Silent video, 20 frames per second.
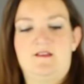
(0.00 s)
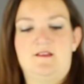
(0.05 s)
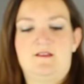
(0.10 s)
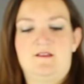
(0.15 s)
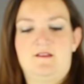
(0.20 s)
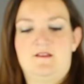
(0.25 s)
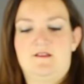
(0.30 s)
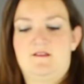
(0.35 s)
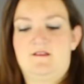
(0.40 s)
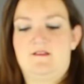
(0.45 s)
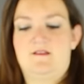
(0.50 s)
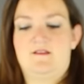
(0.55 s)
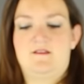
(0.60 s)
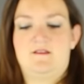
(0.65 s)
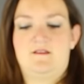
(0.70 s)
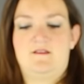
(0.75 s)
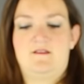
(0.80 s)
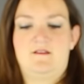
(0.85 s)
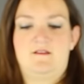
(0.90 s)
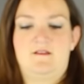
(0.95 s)

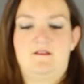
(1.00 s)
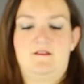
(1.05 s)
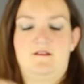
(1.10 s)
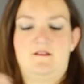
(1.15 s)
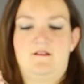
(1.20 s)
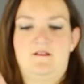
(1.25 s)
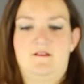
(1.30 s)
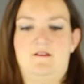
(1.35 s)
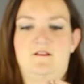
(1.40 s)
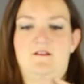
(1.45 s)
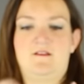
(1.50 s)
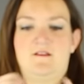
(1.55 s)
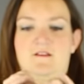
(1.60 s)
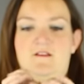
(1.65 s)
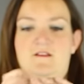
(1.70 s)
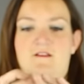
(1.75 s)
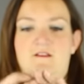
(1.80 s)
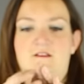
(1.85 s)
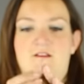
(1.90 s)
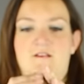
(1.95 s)

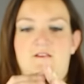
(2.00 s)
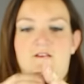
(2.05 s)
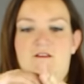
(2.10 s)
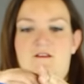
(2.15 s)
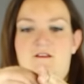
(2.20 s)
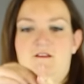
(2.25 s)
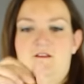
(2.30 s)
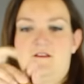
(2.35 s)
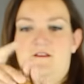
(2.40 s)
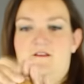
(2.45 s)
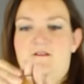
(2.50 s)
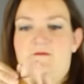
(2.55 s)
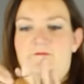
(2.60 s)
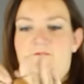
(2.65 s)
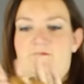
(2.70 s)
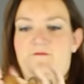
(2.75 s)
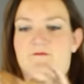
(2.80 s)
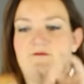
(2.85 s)
Nothing is said.